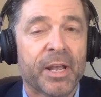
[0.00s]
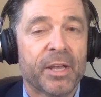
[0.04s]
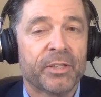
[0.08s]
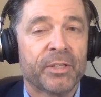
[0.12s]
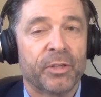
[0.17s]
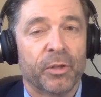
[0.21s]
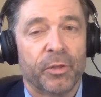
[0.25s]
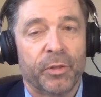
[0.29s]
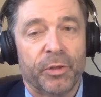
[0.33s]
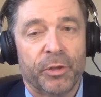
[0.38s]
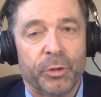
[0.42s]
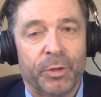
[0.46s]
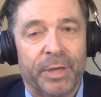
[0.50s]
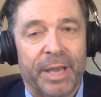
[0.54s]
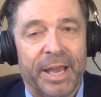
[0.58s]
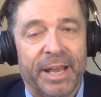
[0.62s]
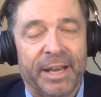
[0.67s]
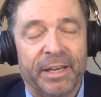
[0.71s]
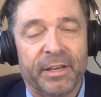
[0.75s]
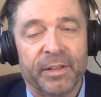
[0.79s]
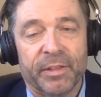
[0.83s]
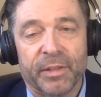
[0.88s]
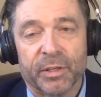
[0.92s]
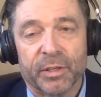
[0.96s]
so that you get
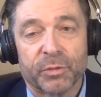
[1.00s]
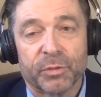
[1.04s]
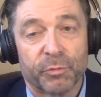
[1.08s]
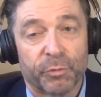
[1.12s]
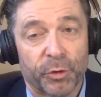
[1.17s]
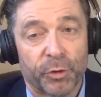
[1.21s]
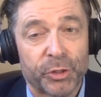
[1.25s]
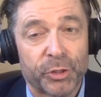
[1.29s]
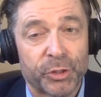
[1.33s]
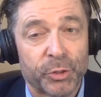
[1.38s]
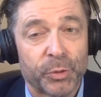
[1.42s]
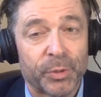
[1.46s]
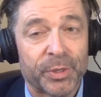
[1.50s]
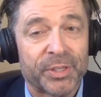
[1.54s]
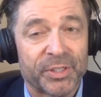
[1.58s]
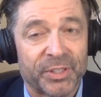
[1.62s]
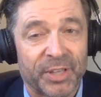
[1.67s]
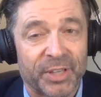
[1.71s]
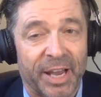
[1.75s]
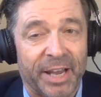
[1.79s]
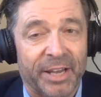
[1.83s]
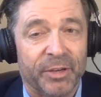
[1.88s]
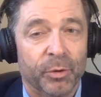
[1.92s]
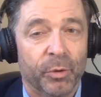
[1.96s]
into this virtuous
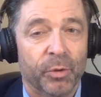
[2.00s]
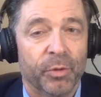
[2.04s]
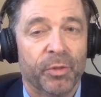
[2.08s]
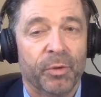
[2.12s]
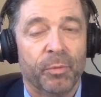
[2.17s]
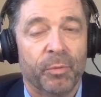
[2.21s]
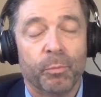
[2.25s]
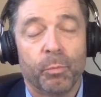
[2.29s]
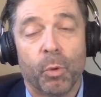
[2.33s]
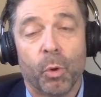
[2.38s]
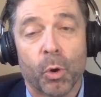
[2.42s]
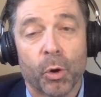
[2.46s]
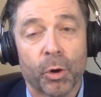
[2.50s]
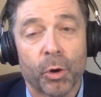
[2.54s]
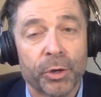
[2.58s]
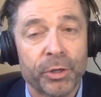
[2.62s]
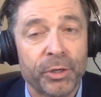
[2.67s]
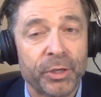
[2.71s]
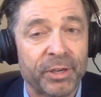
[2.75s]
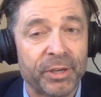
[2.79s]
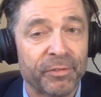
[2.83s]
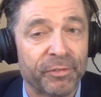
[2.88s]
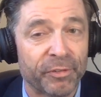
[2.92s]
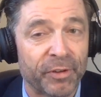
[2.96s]
cycle. The more
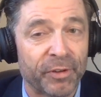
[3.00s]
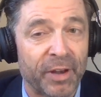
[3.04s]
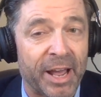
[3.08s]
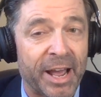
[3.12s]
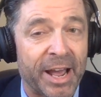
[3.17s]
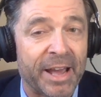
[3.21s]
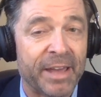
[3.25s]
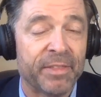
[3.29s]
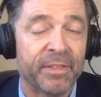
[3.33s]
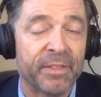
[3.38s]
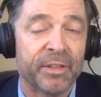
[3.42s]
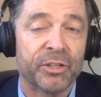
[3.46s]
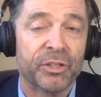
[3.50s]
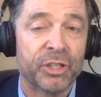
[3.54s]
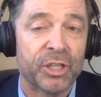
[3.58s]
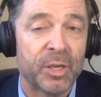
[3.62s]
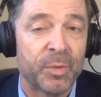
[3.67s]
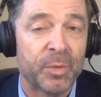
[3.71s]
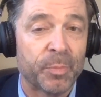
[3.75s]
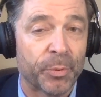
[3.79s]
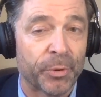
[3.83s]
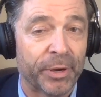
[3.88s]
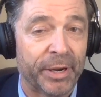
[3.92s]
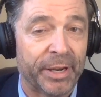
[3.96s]
you can fly, the
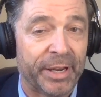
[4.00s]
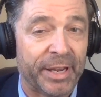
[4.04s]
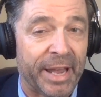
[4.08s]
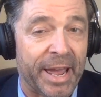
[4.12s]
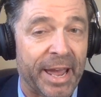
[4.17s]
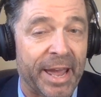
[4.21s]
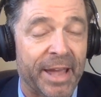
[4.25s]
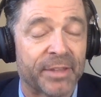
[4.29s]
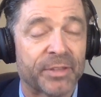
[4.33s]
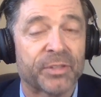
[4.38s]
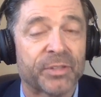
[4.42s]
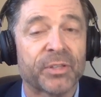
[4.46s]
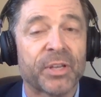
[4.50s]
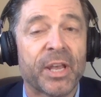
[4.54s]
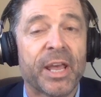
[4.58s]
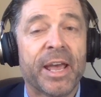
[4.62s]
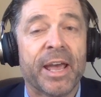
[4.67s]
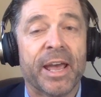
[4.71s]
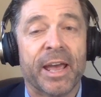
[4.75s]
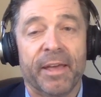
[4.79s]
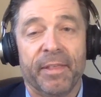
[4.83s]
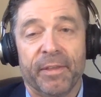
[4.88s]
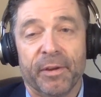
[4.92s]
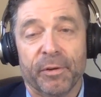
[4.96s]
cheaper it gets,
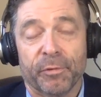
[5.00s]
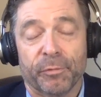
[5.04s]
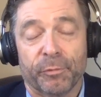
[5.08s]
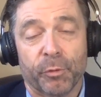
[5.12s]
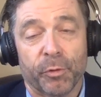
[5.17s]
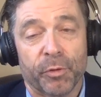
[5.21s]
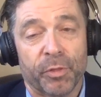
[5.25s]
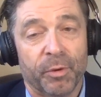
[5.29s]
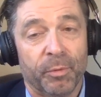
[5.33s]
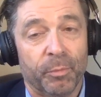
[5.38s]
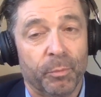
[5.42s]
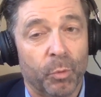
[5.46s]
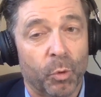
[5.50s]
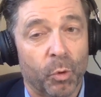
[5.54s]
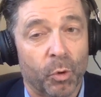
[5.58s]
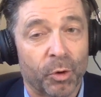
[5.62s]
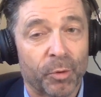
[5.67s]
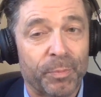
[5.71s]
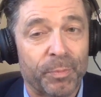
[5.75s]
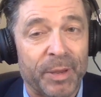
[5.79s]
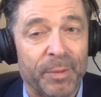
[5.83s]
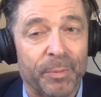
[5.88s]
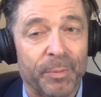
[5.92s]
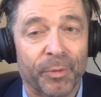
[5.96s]
and therefore the
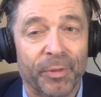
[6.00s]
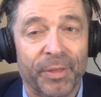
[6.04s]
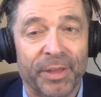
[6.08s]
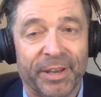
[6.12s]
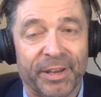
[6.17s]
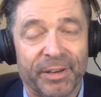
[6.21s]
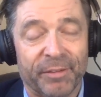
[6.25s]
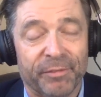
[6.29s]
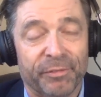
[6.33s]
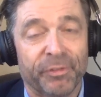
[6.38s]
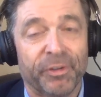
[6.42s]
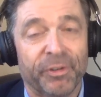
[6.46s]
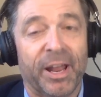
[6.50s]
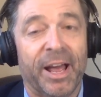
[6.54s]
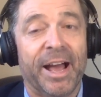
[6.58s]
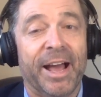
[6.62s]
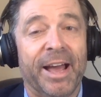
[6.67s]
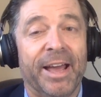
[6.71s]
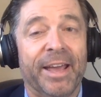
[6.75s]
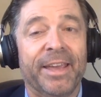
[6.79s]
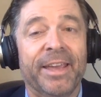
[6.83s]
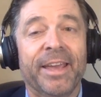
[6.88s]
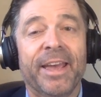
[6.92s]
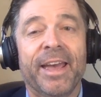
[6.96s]
more people that can
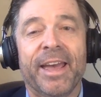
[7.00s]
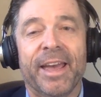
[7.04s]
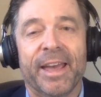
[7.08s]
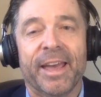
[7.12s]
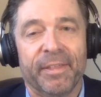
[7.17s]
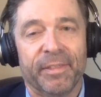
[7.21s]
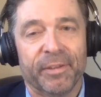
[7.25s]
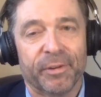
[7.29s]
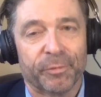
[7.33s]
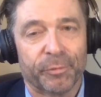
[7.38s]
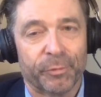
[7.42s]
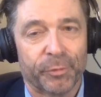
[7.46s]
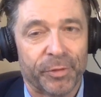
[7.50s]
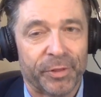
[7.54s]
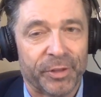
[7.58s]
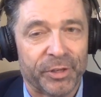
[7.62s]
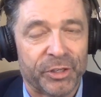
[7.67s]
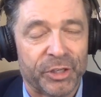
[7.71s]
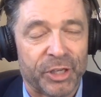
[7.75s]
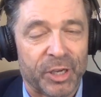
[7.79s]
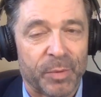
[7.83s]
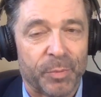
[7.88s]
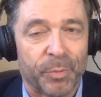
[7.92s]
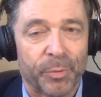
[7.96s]
fly, and therefore the
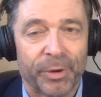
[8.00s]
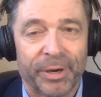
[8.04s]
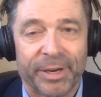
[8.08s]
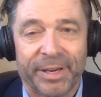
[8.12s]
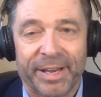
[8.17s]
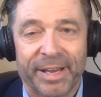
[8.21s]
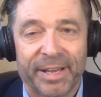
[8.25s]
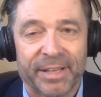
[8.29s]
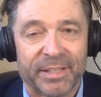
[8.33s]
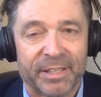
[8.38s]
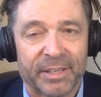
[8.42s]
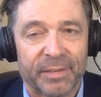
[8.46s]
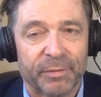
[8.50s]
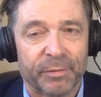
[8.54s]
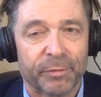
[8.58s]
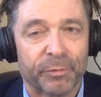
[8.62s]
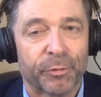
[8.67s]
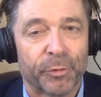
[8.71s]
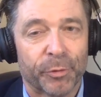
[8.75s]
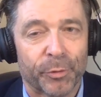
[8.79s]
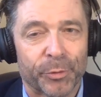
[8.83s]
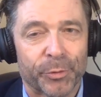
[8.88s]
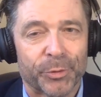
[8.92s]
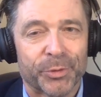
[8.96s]
cheaper it gets even
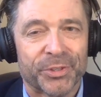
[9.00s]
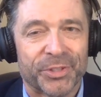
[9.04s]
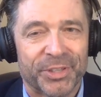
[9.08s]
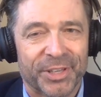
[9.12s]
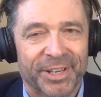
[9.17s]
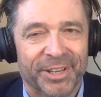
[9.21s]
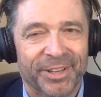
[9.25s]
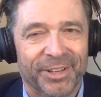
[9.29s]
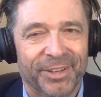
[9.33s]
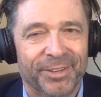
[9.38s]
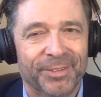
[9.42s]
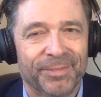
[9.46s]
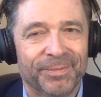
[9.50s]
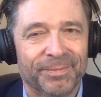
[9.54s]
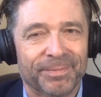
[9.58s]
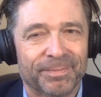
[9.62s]
further still.